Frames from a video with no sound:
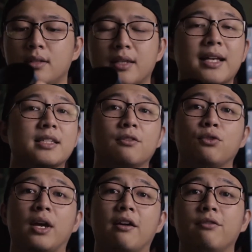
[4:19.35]
That's if
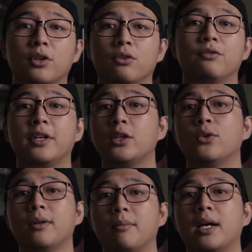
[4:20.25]
you have
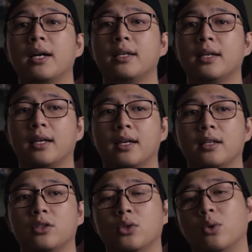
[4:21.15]
video in mind
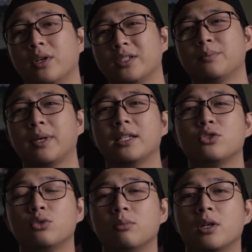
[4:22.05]
and you don't want to spend
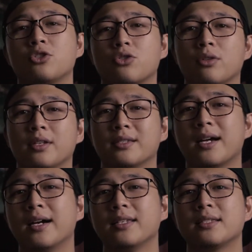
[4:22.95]
too much on the
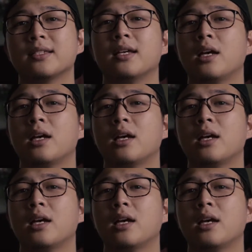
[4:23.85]
Zeiss.